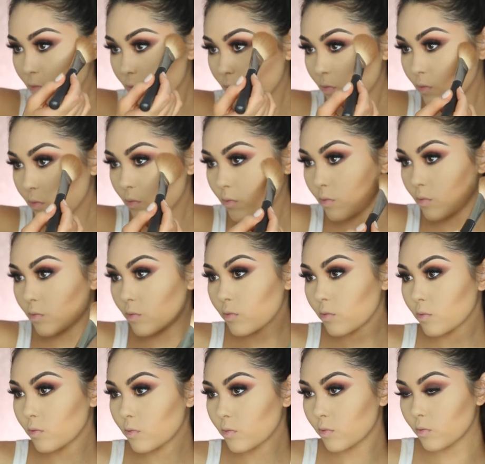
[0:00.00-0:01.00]
gives it to me,
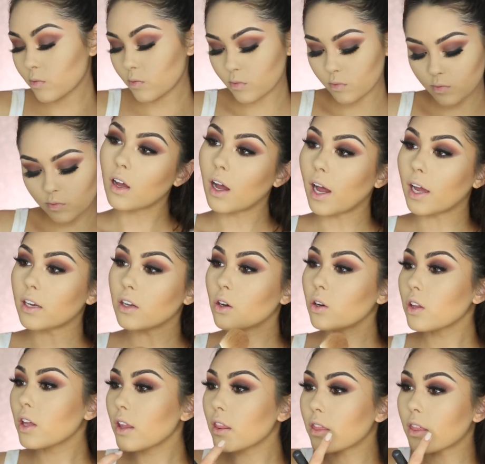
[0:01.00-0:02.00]
you know what I mean? I
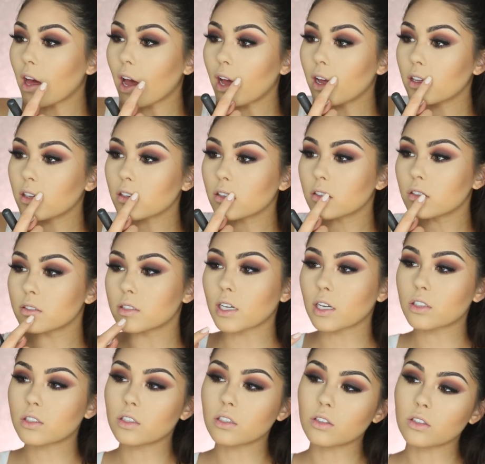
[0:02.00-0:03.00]
know that little
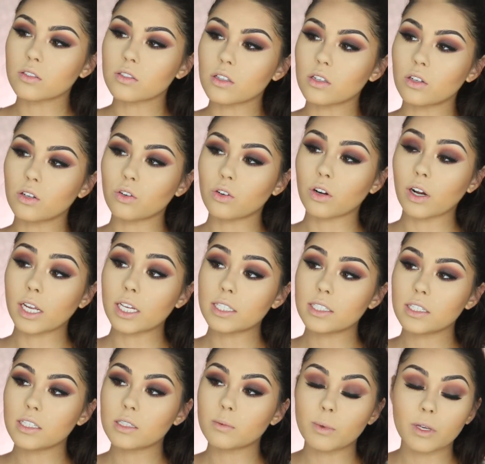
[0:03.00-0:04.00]
section looks a little
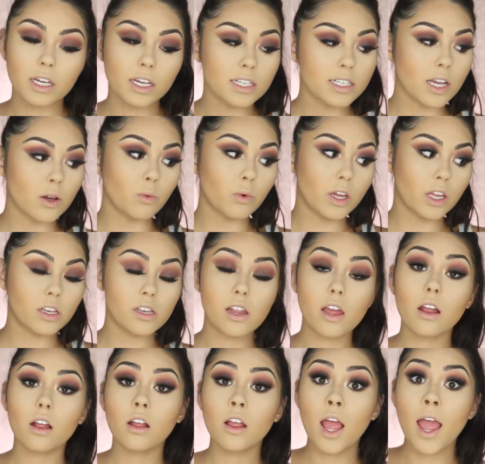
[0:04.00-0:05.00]
crazy. It's because I went
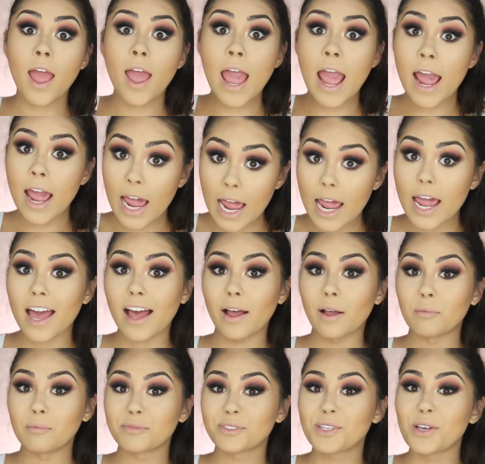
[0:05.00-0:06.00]

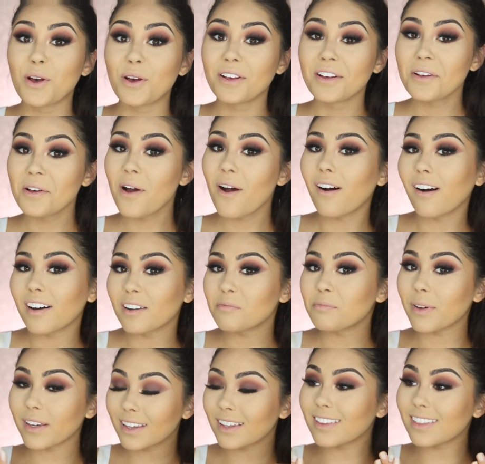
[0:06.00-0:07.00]
hams
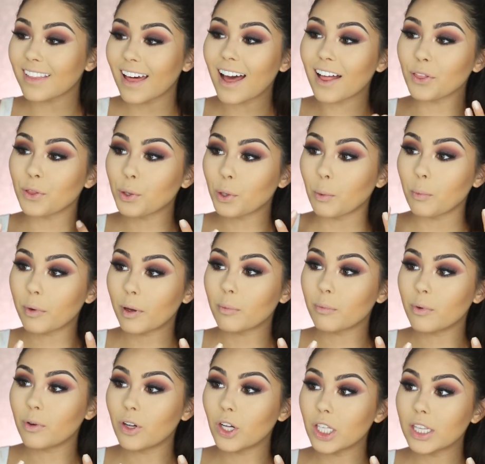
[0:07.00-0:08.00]
on picking that little
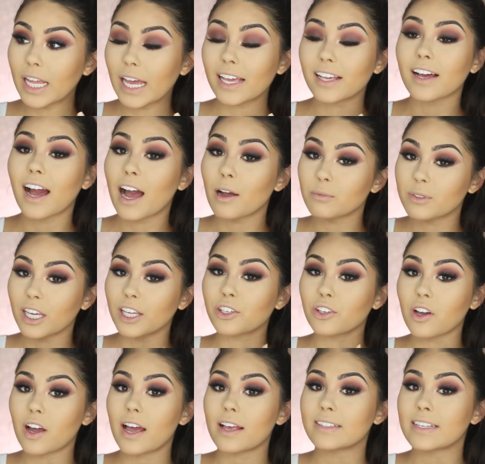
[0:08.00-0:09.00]
pimple. Like, I'm
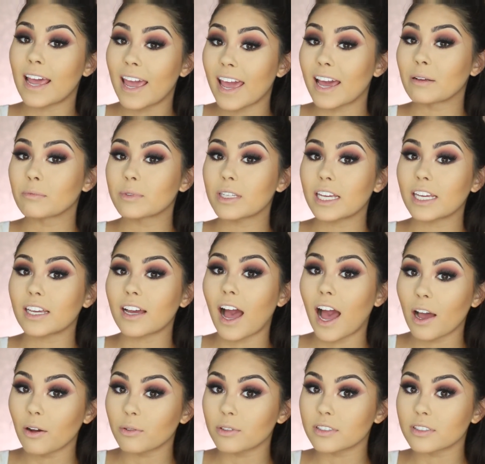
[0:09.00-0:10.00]
telling you guys, hams. Like,
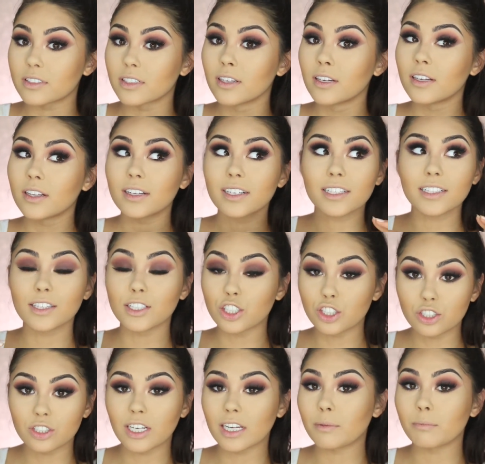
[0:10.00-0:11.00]
I was
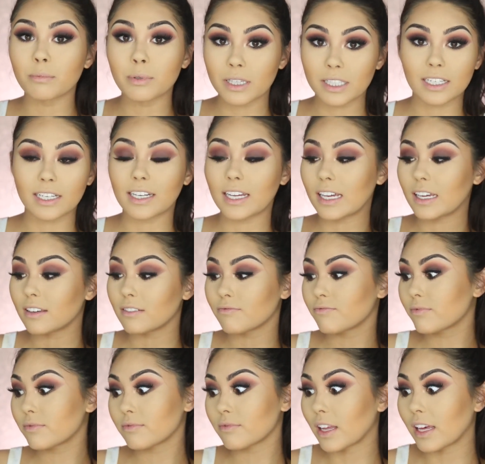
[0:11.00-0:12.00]
legit bleeding.
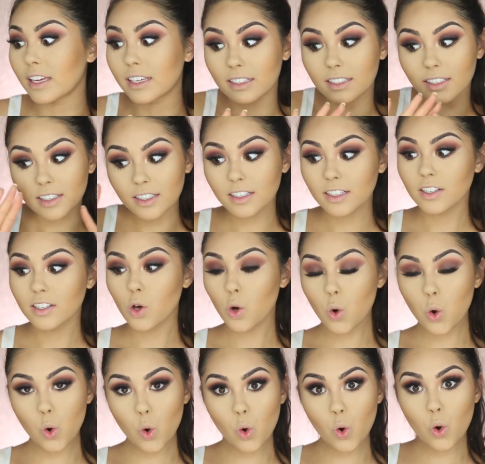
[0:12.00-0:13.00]
Like,
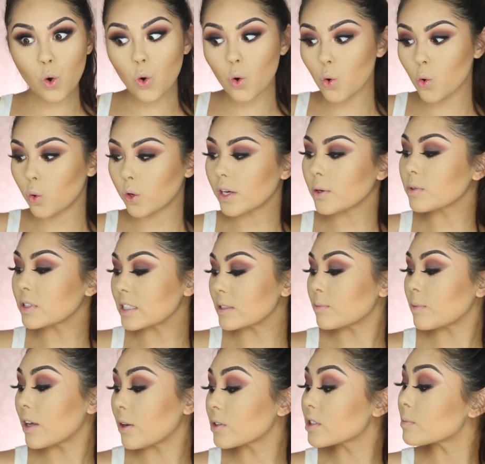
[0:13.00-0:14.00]
whoo, it
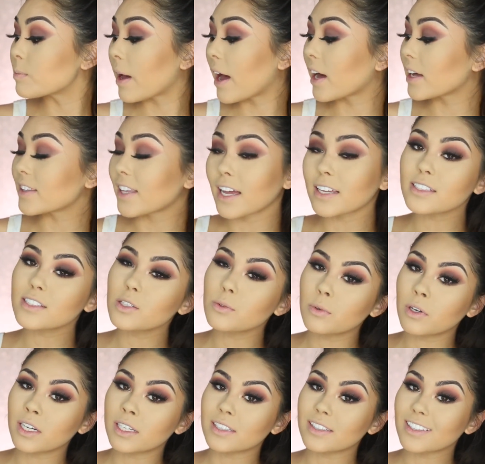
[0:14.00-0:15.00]
was bad. That's the
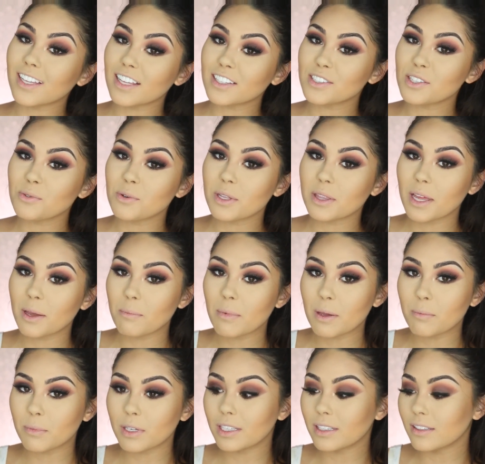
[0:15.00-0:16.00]
one that
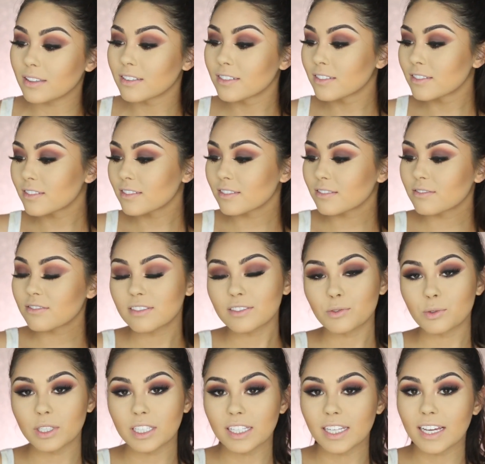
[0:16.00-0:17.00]
made me
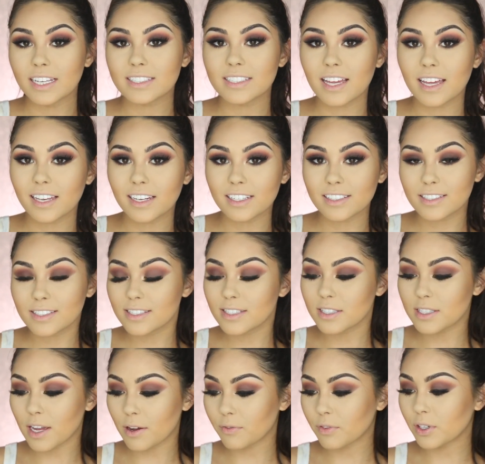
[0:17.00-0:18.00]
realize that it's
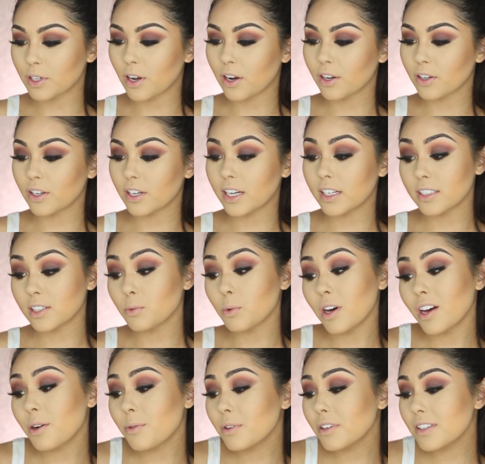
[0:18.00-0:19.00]
definitely not a good idea.
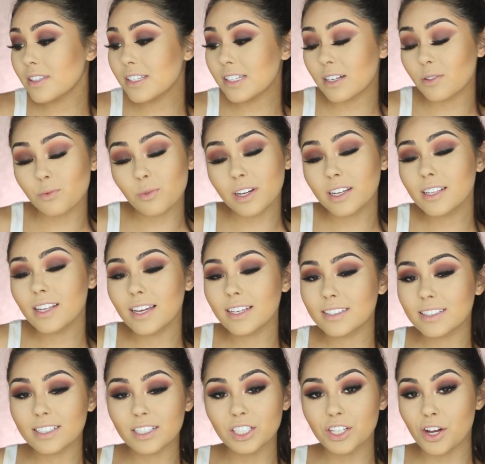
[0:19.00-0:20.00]
Well, I
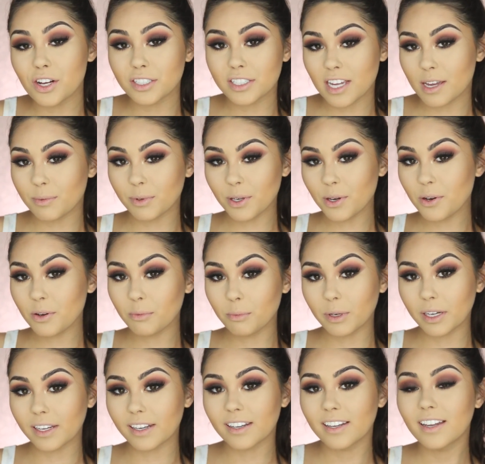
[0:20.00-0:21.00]
realized it a long time ago,
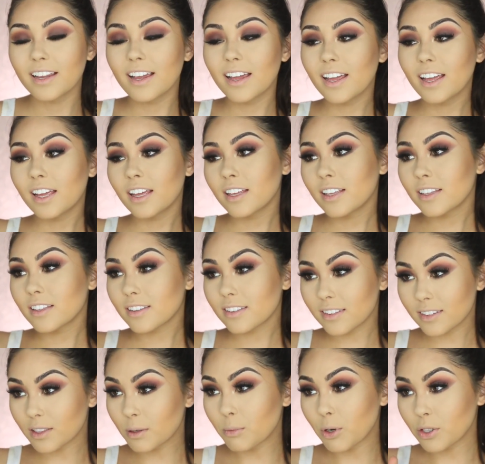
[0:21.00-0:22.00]
but
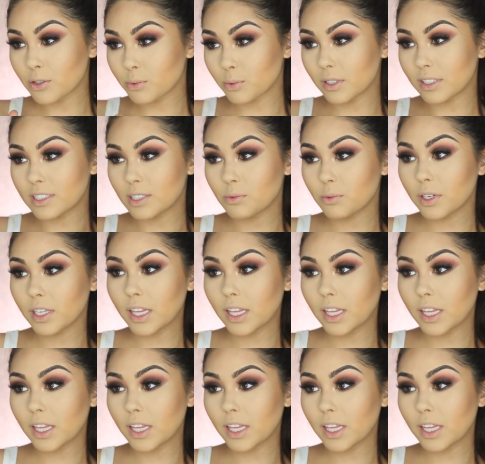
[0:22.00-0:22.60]
the most recent